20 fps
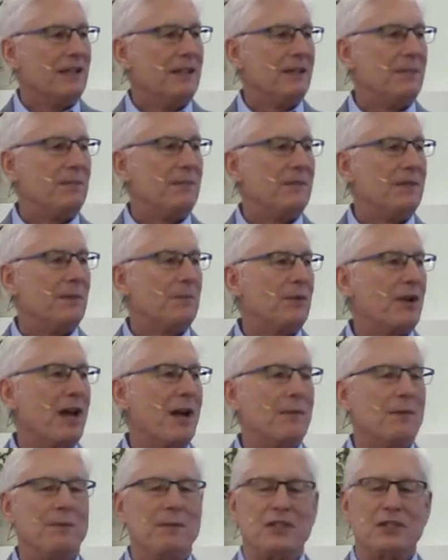the, the
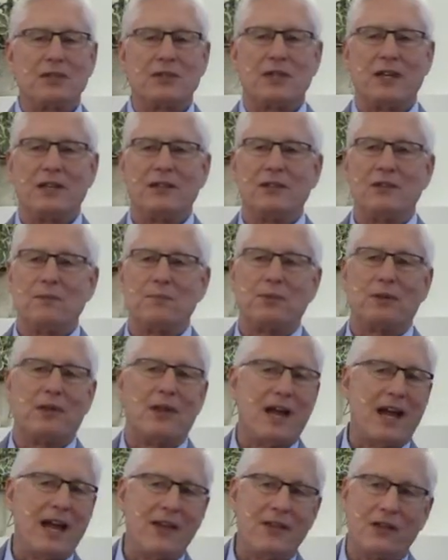problem is trying to
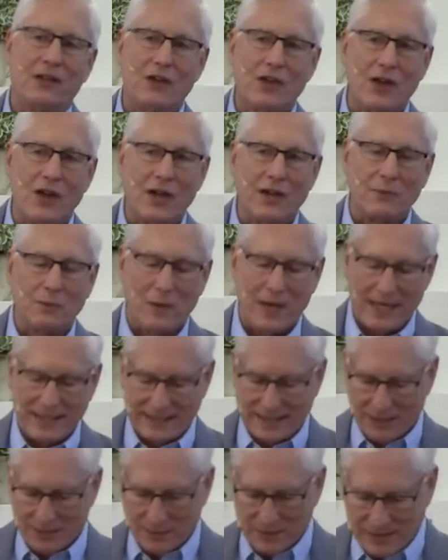apply the law in ways that it